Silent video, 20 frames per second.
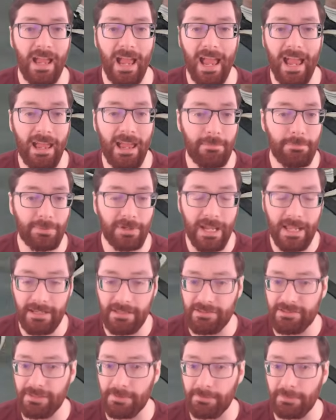and
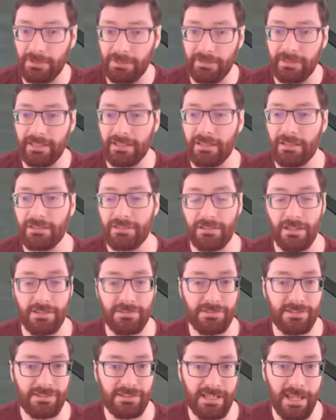Branden similarly
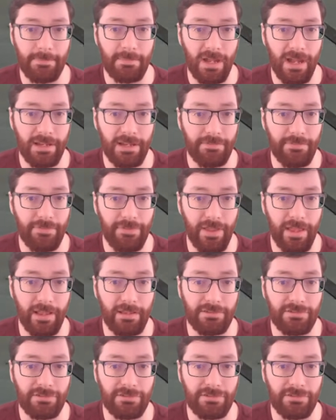does the same kind of thing.